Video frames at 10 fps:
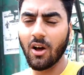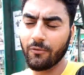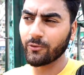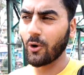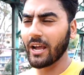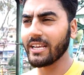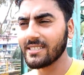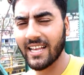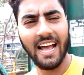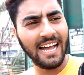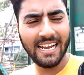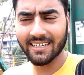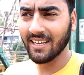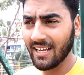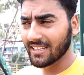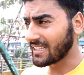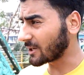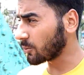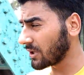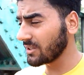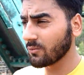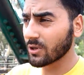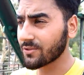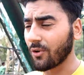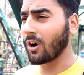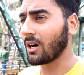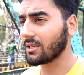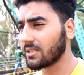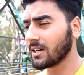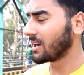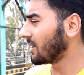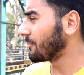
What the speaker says: of noise, and that one was for the